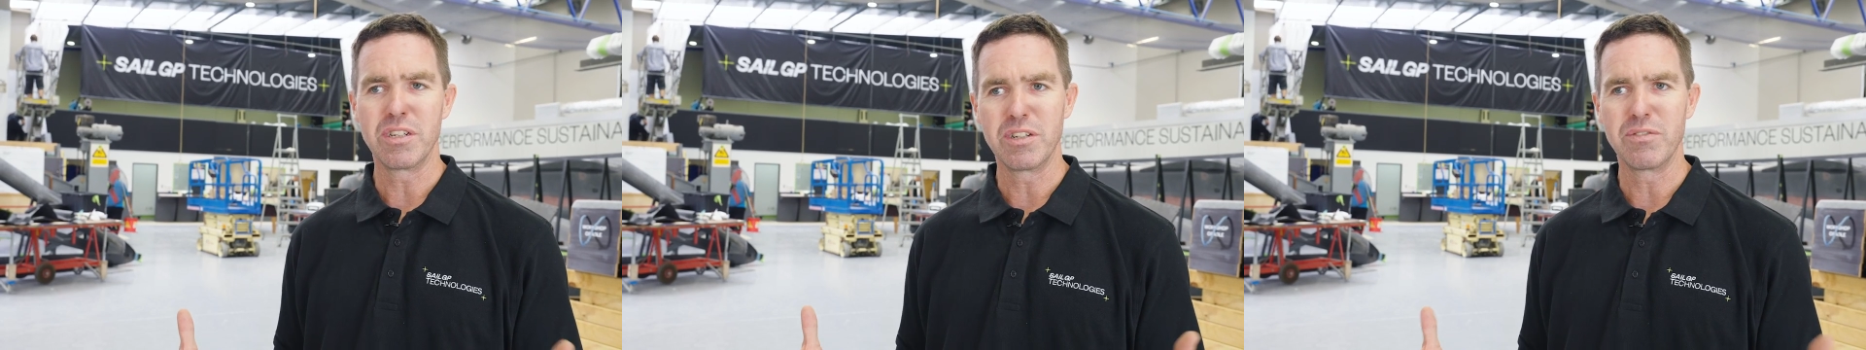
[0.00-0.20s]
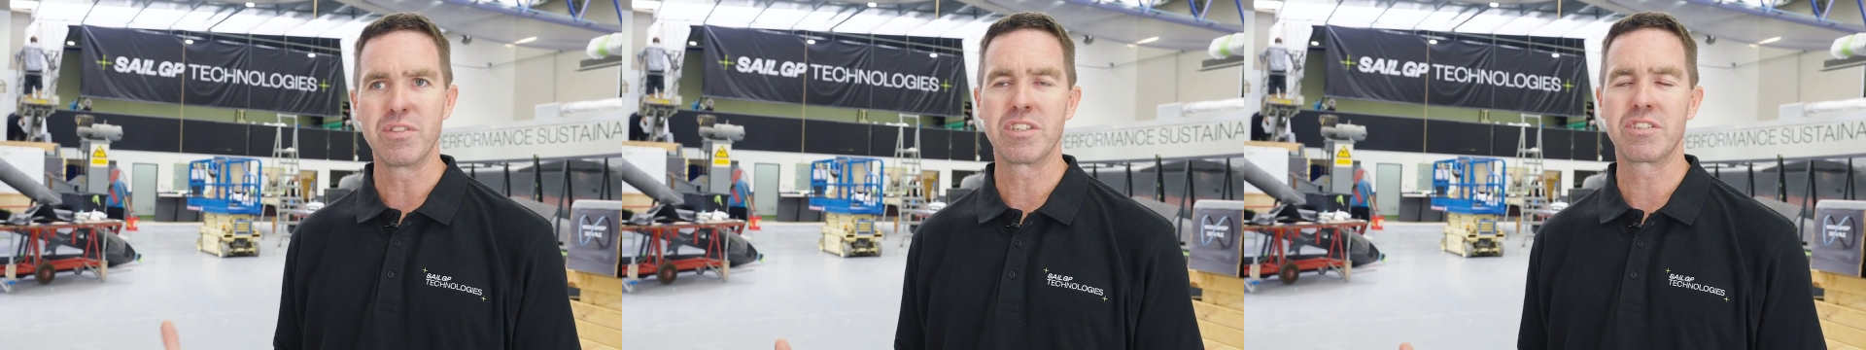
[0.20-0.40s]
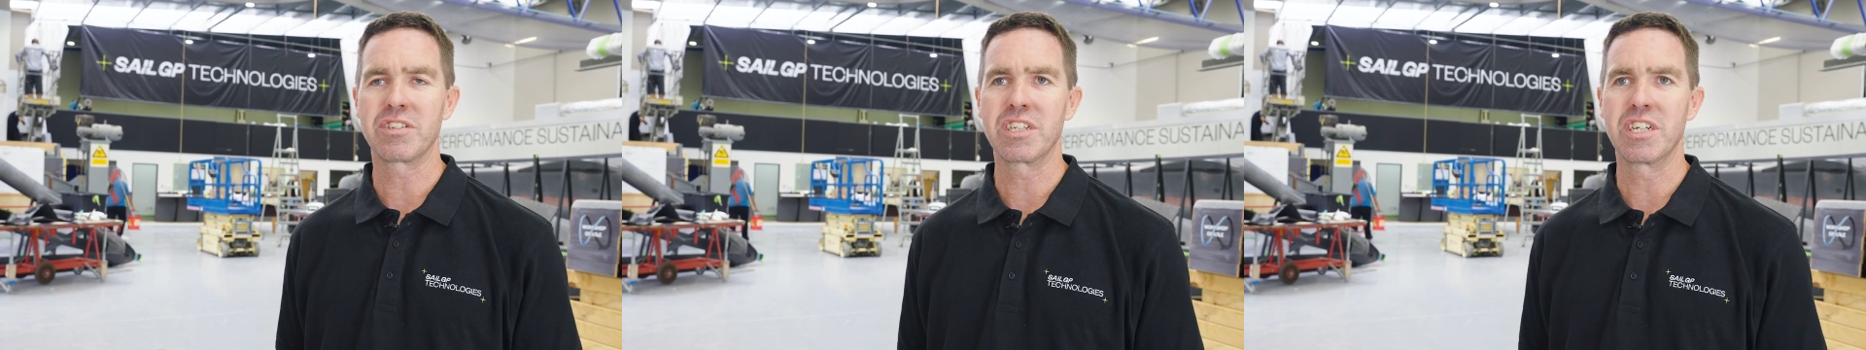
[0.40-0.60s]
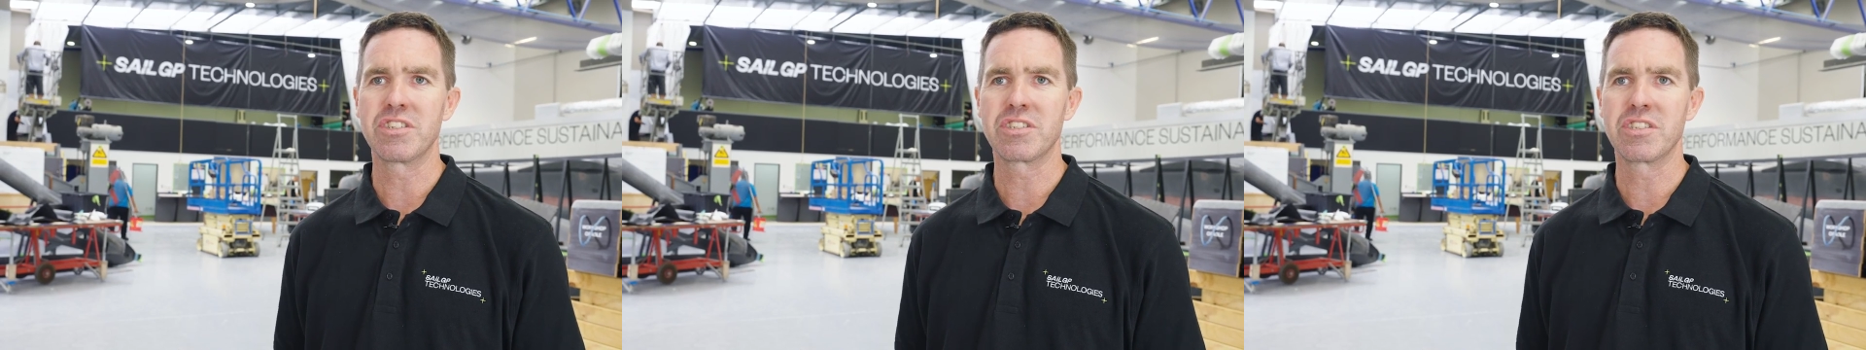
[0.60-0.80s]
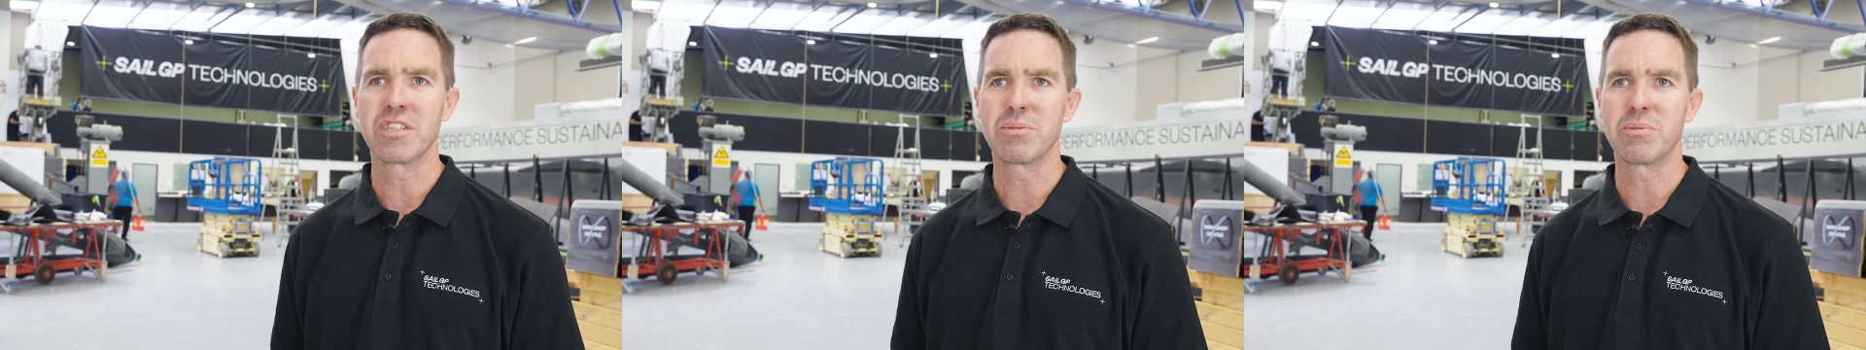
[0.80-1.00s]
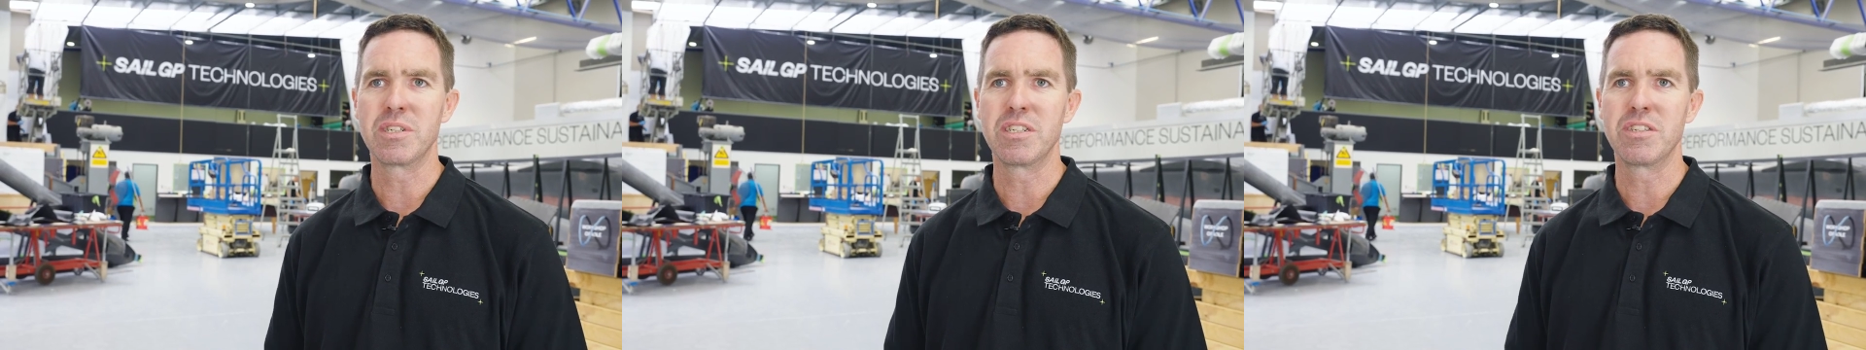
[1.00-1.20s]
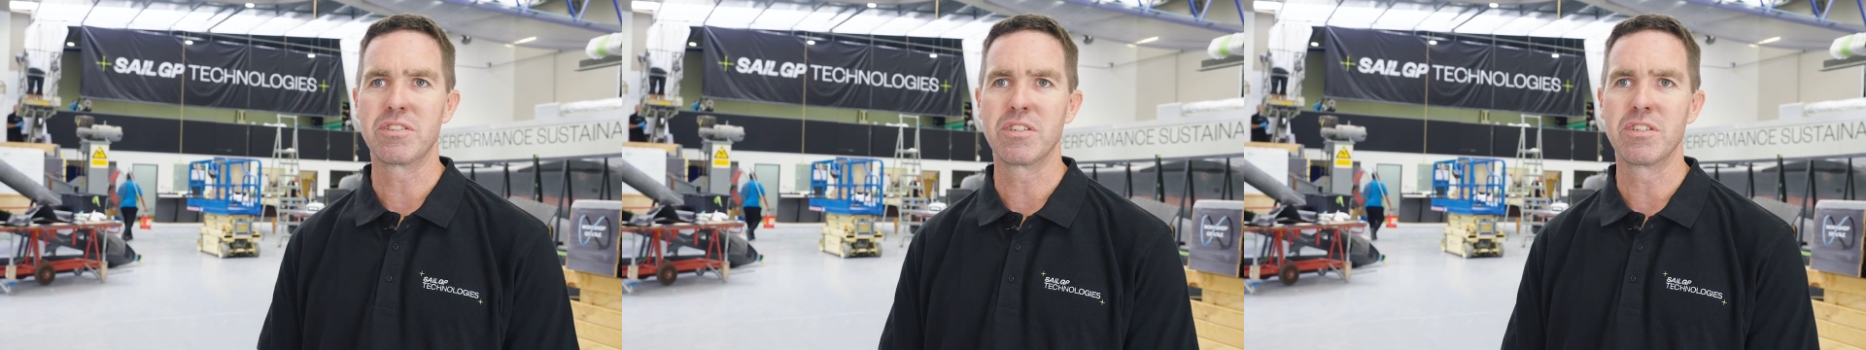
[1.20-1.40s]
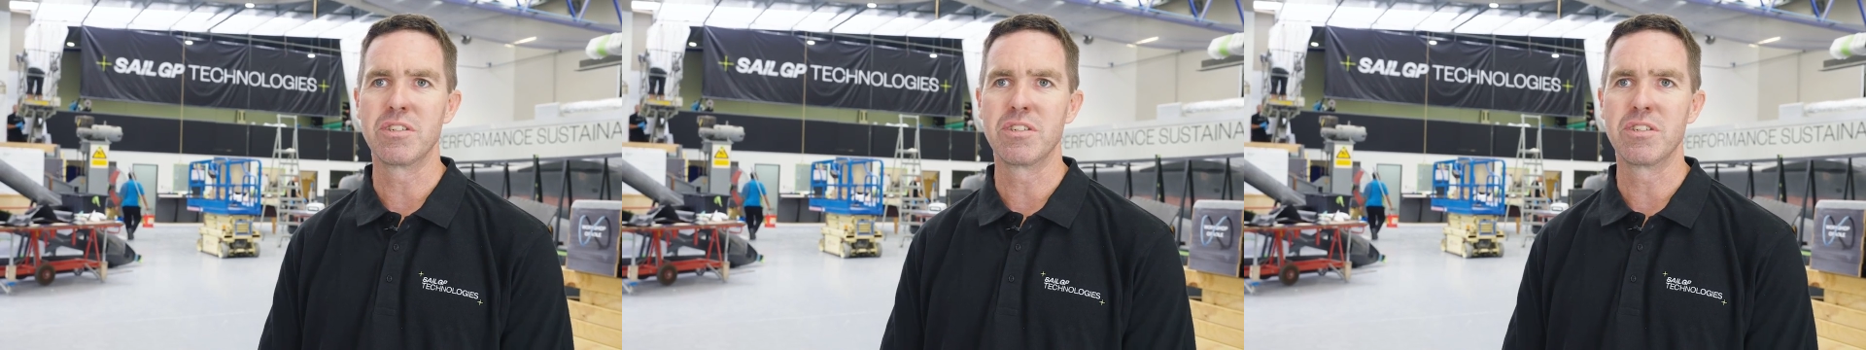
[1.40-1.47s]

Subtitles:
investigation that we need to